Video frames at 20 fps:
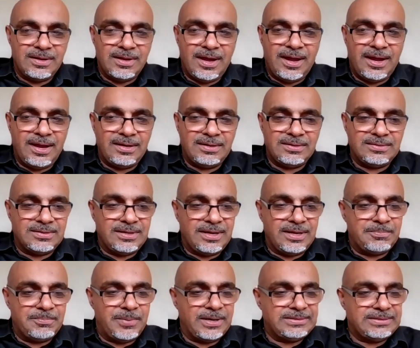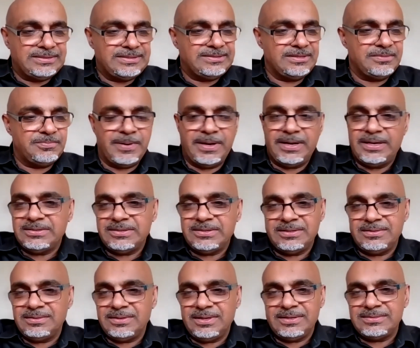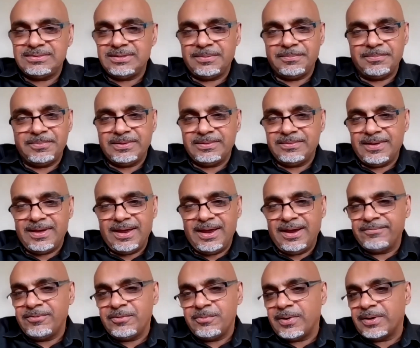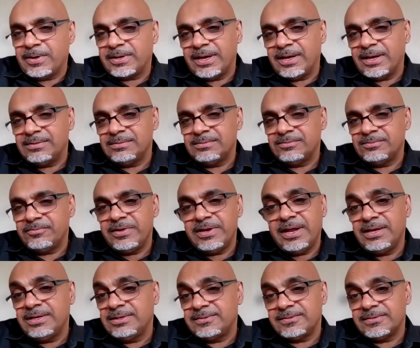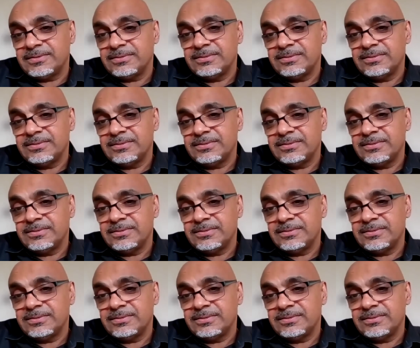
and participate in something that everyone can relate to.